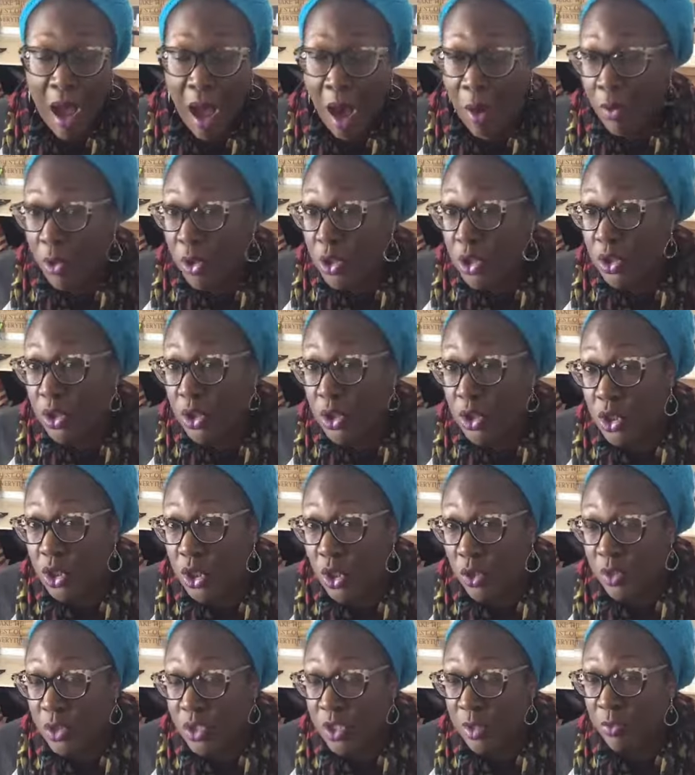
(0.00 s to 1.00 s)
I want you to
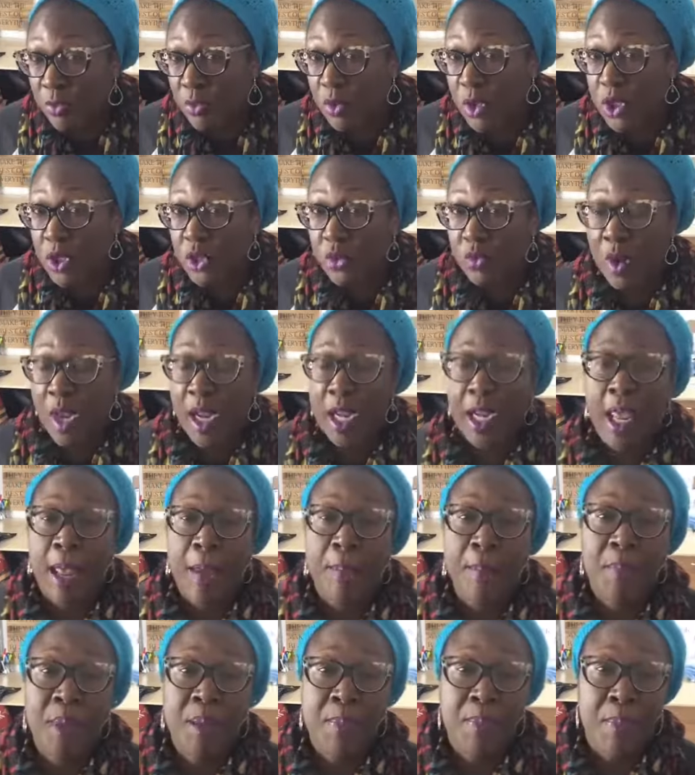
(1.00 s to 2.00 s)
show some restraint
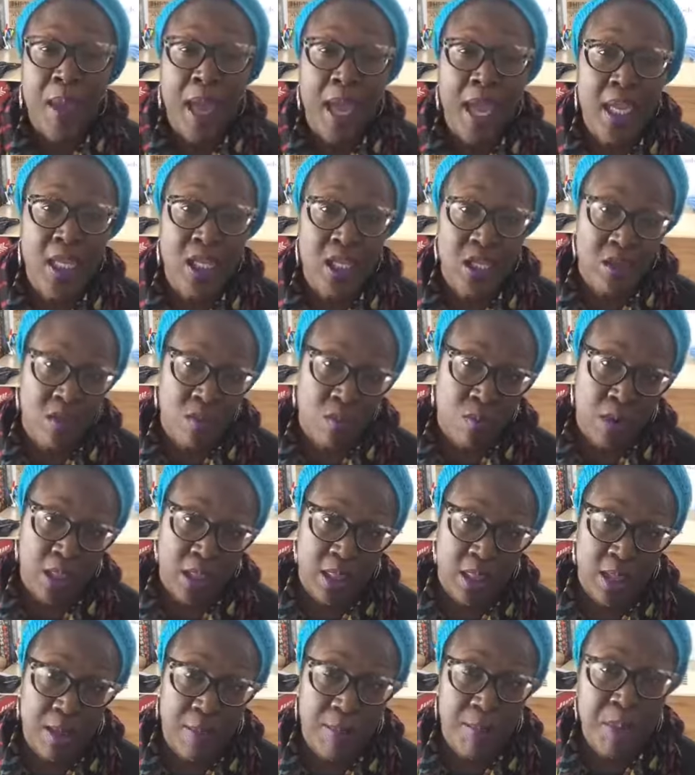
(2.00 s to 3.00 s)
and be patient
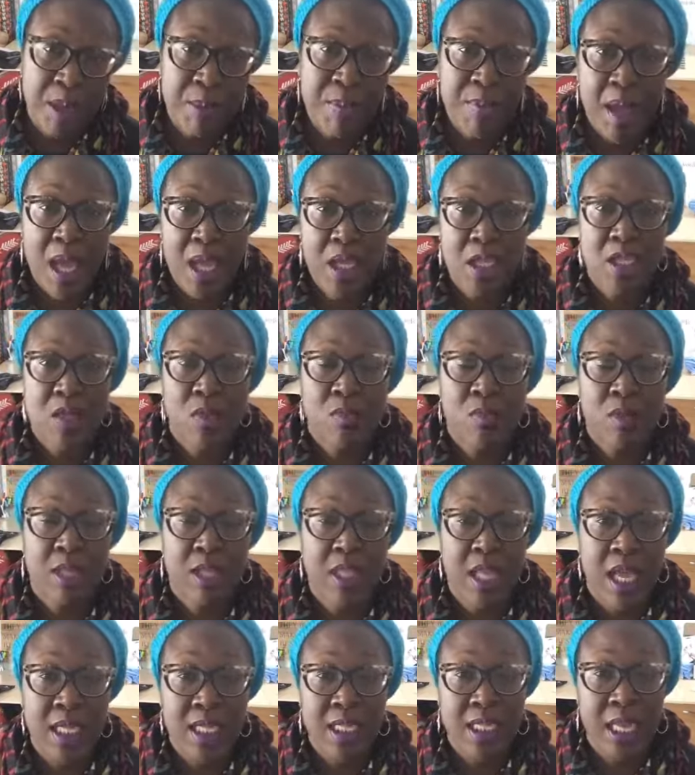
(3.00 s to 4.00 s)
with it. Be patient with
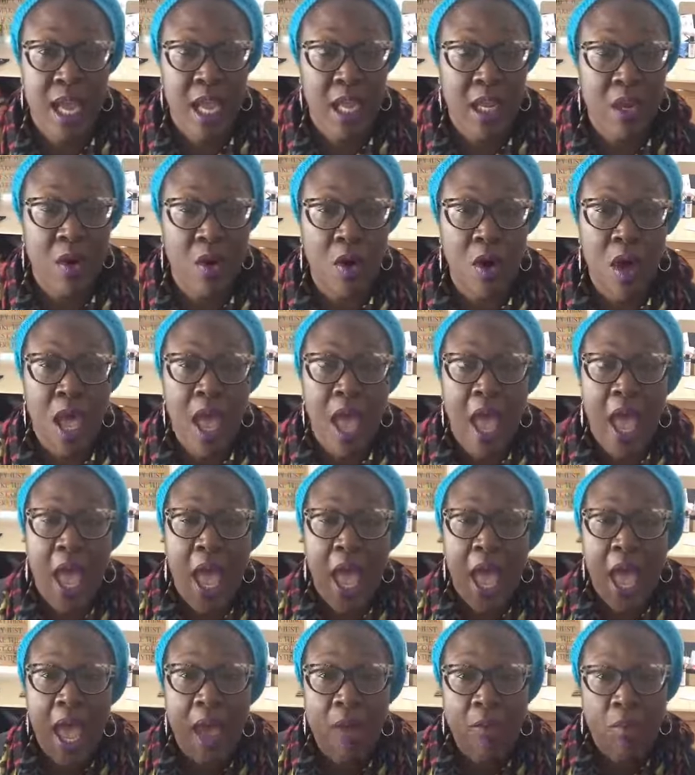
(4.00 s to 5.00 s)
that tangle.
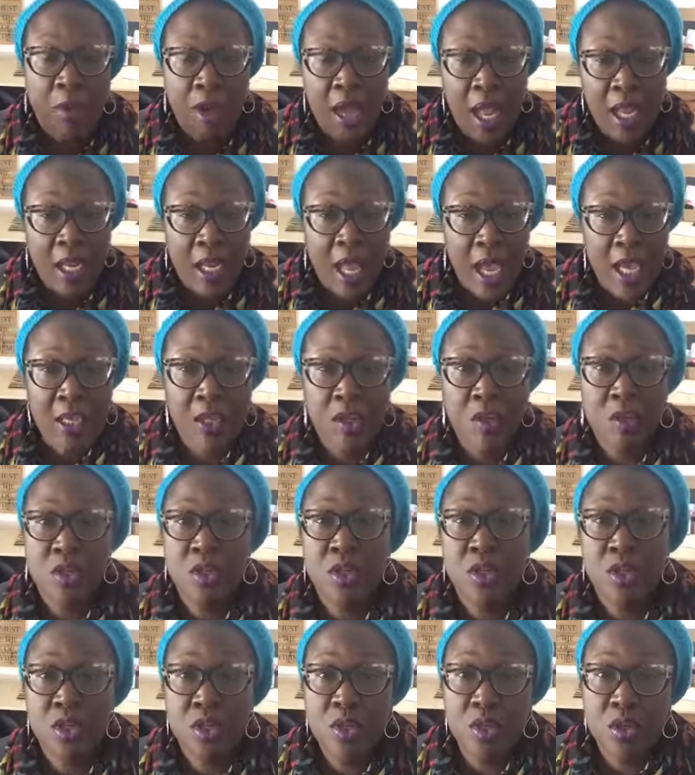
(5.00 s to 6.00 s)
And what I'd like you
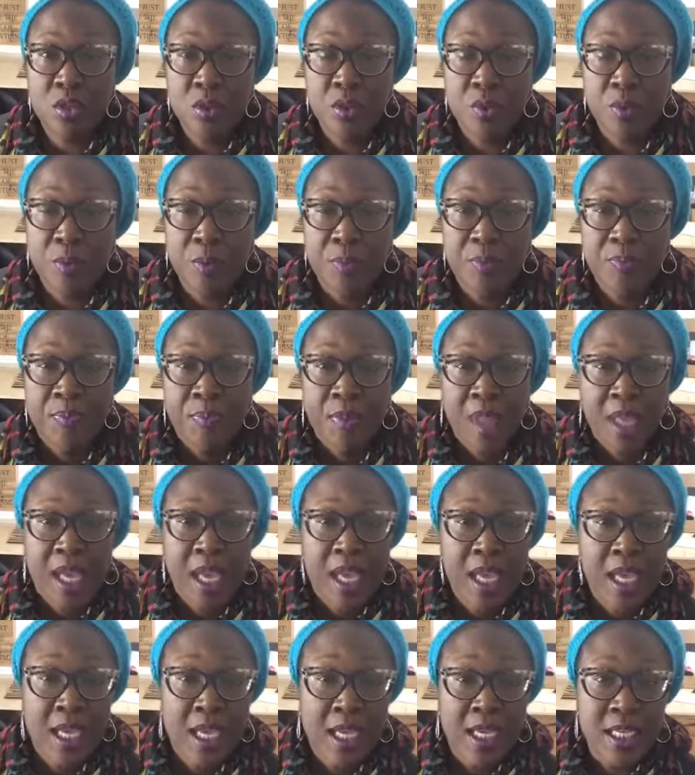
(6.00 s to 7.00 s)
to do
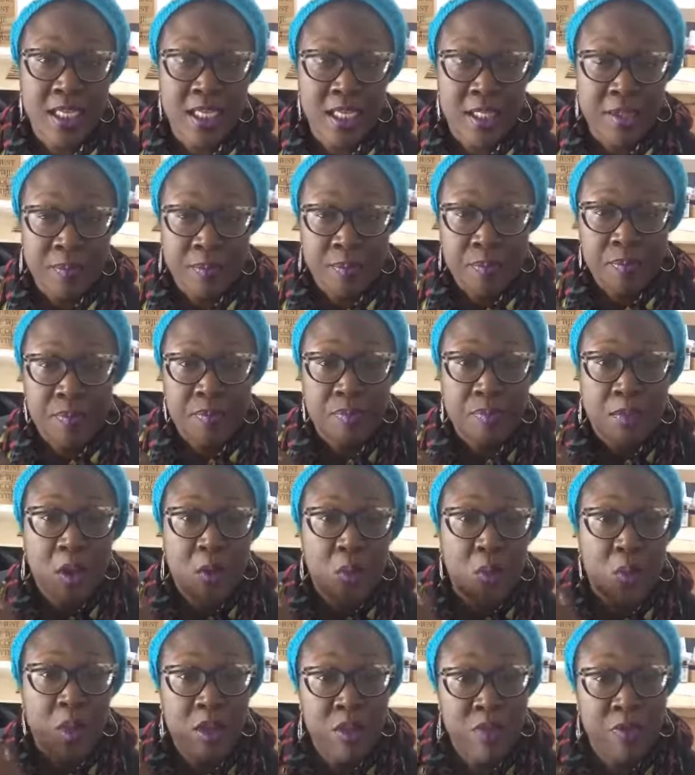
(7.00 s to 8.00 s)
is,
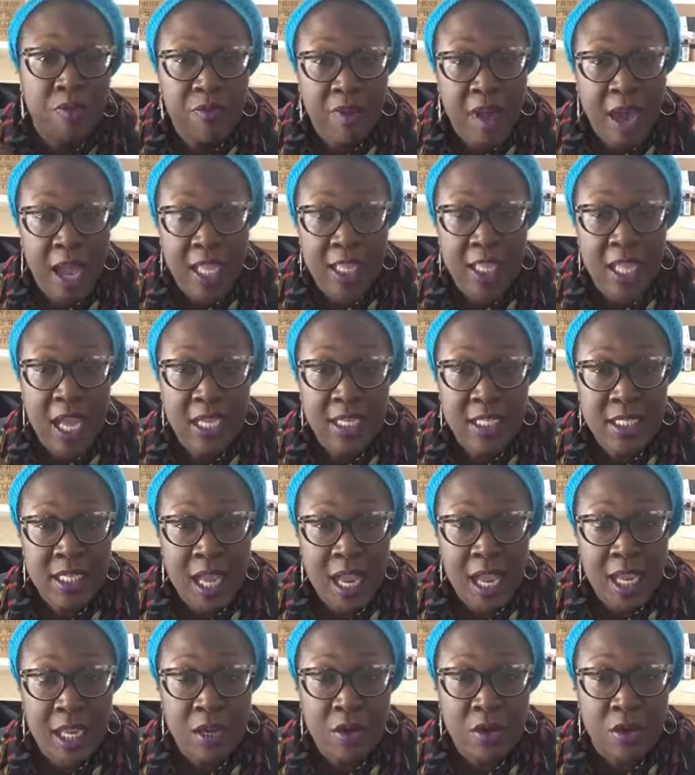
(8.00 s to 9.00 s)
when you find that
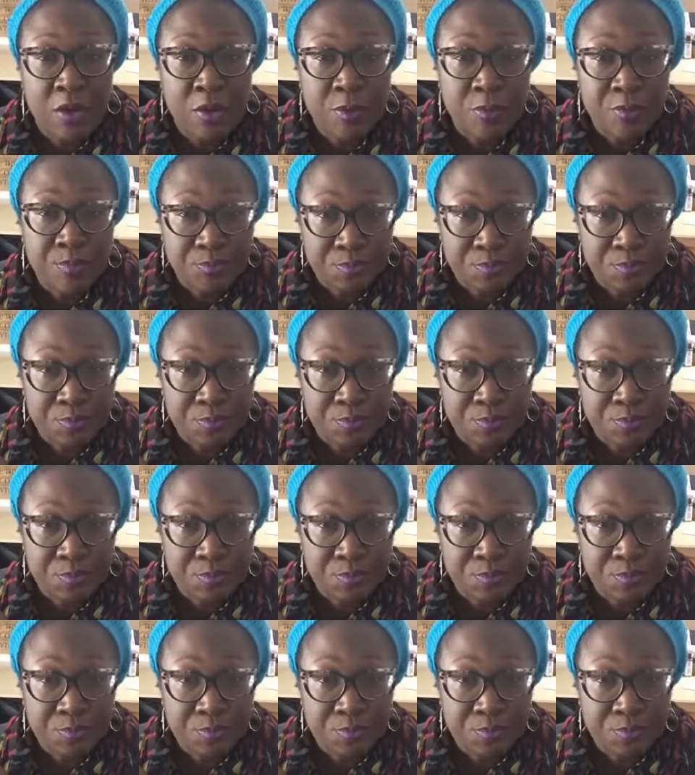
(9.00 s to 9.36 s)
tangle,